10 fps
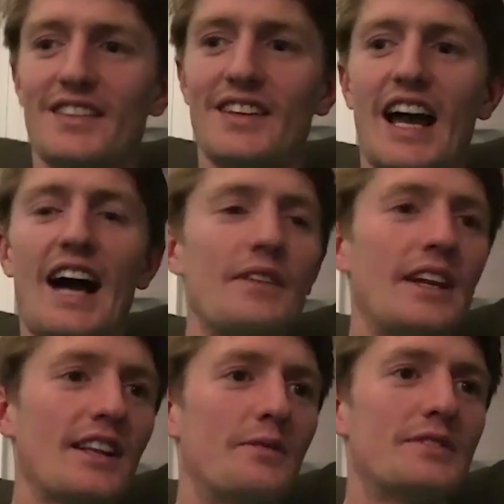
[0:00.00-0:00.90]
comedy
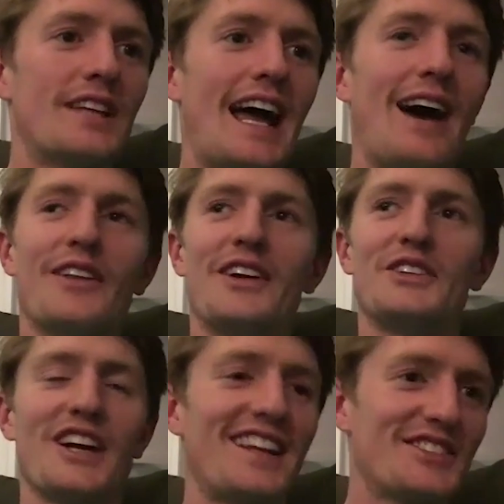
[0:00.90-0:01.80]
clubs, how their
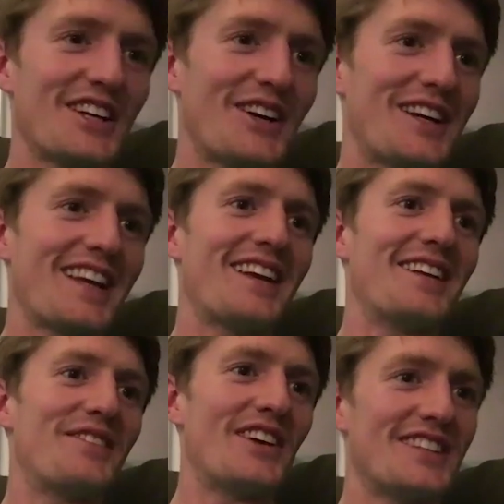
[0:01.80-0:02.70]
training's going, and
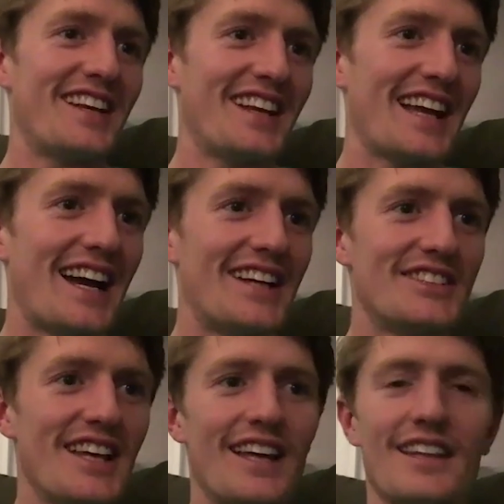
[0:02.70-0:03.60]
if there's any
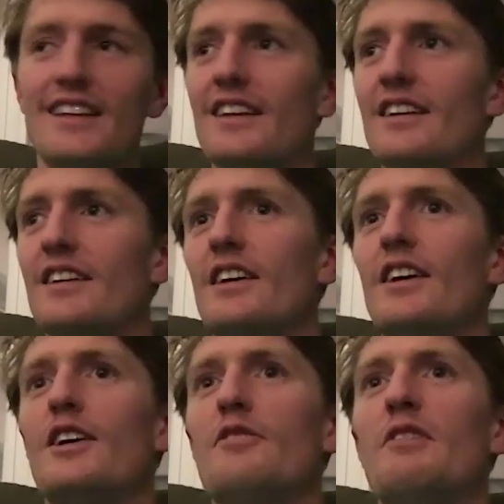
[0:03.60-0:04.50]
guys that
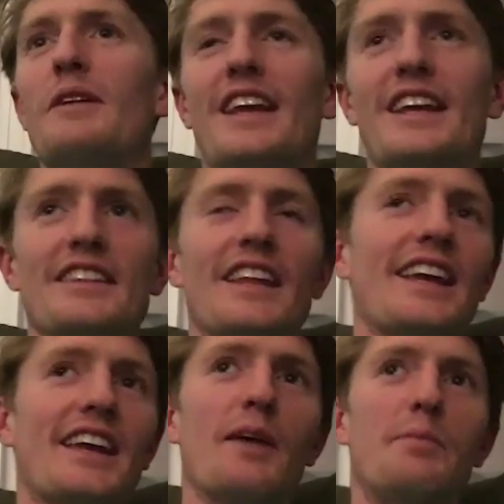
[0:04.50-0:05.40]
maybe can
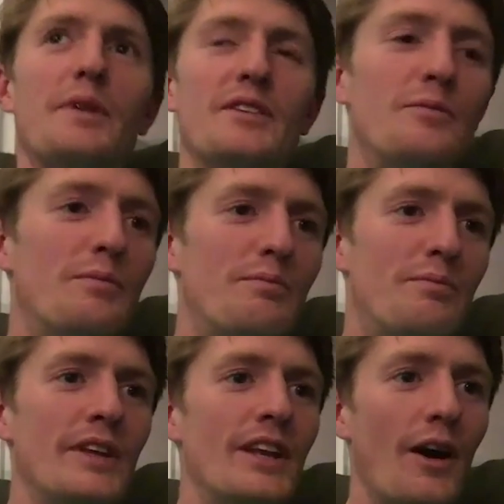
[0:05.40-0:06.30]
link up and
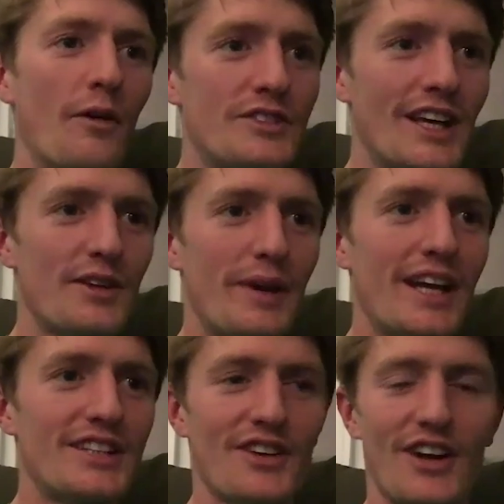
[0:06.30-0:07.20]
set the
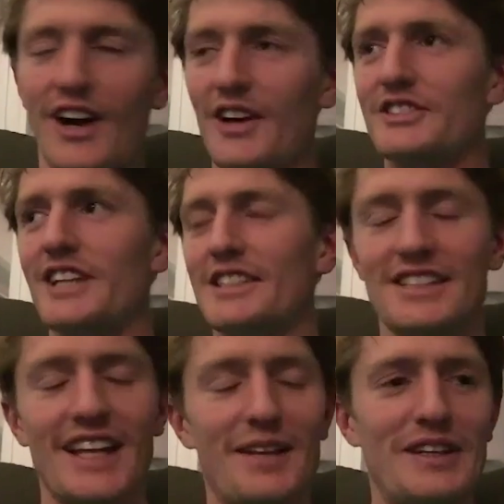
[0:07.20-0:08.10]
pace for a hard
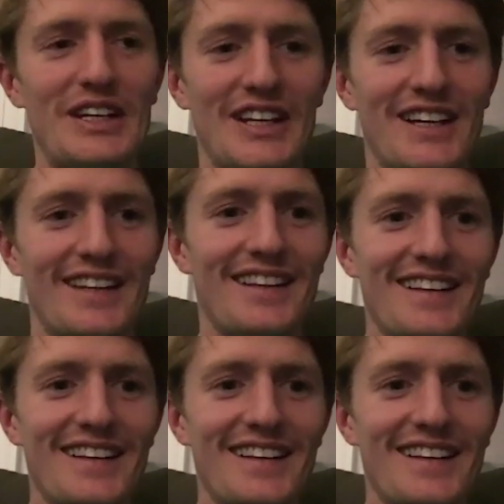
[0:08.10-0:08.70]
session, that'd be good.